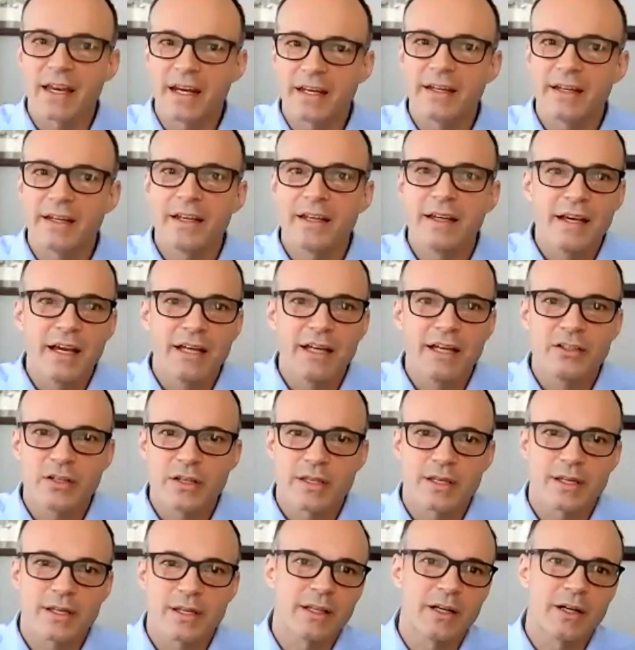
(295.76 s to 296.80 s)
And just
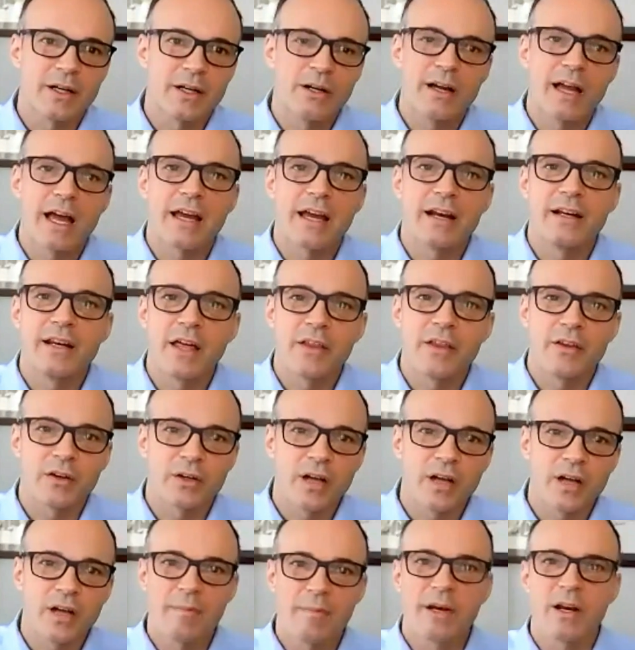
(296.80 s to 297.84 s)
to add another
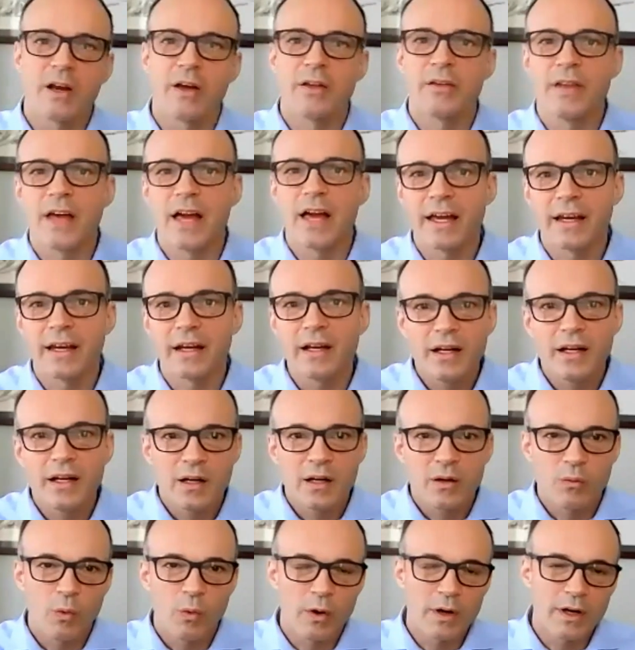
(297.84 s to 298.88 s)
comment on that,
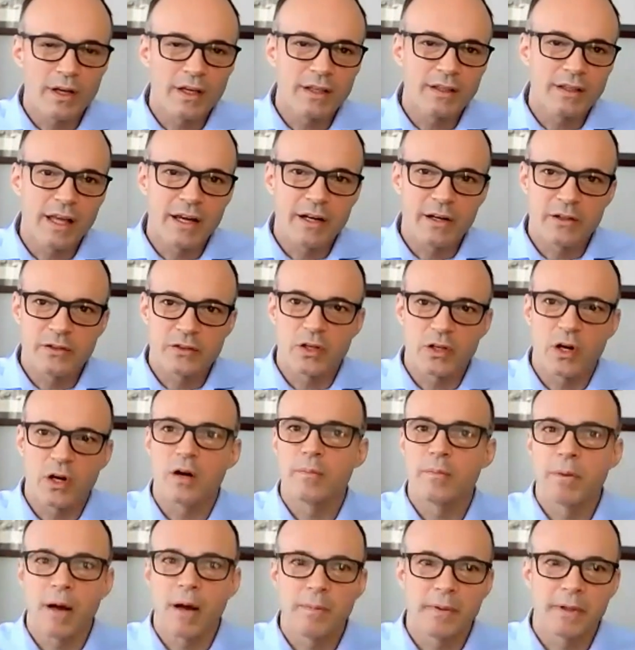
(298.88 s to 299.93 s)
warning letters
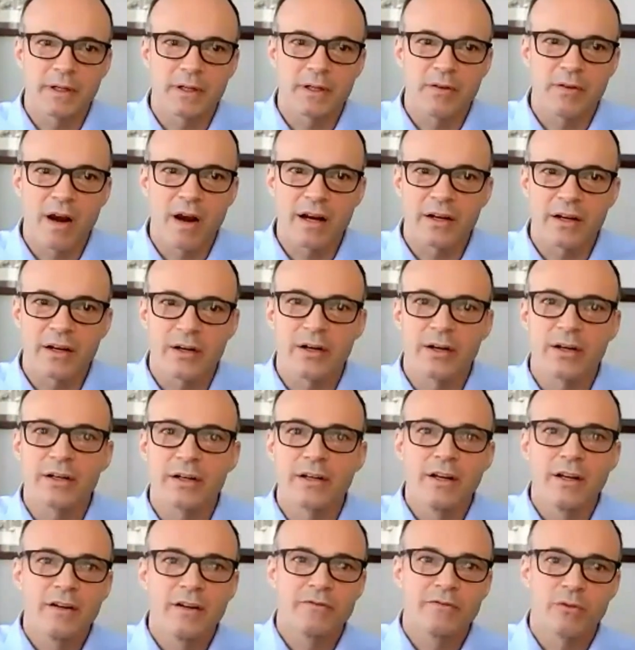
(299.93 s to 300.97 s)
are public
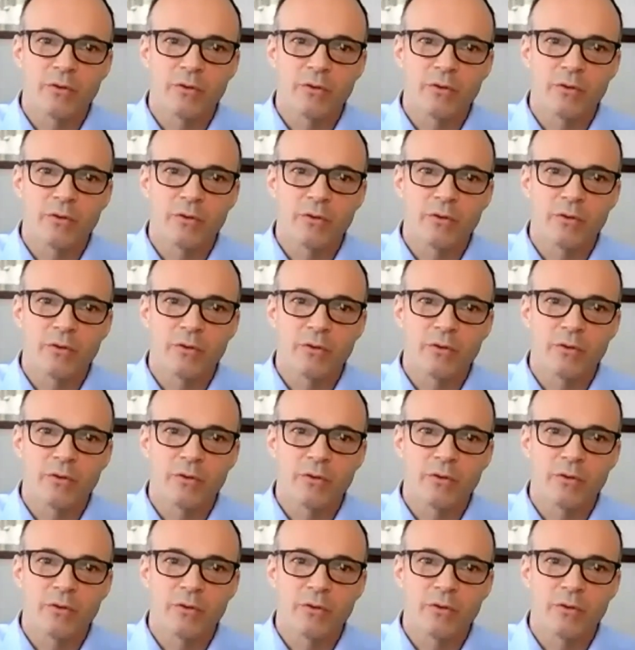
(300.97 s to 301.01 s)
record.